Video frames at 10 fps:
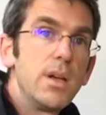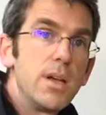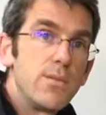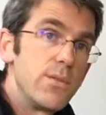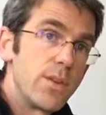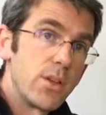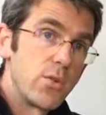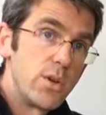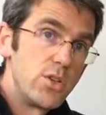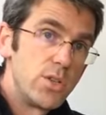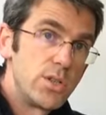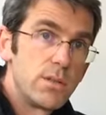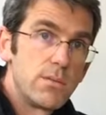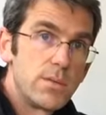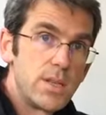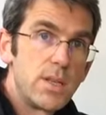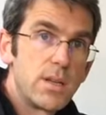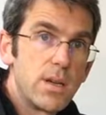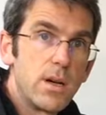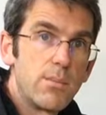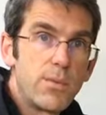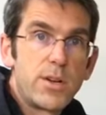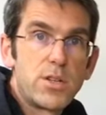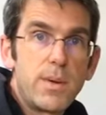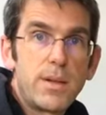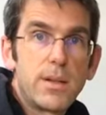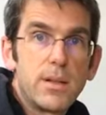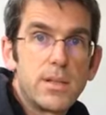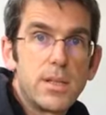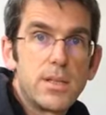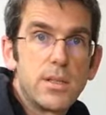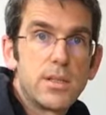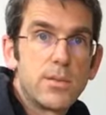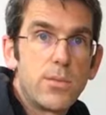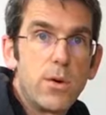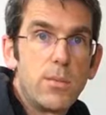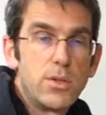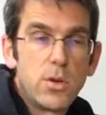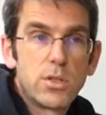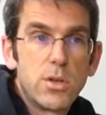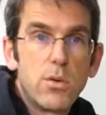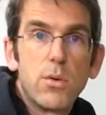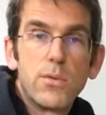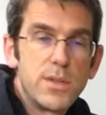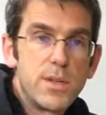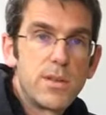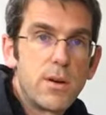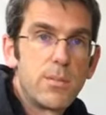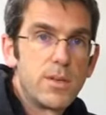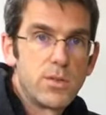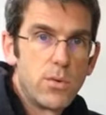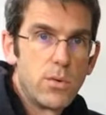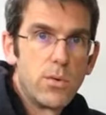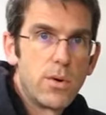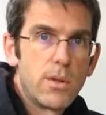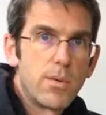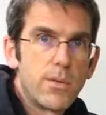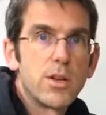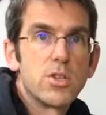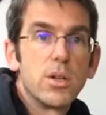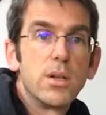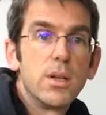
If you think you're injured, seek uh, professional medical assistance from a doctor or a physiotherapist or, or other professional.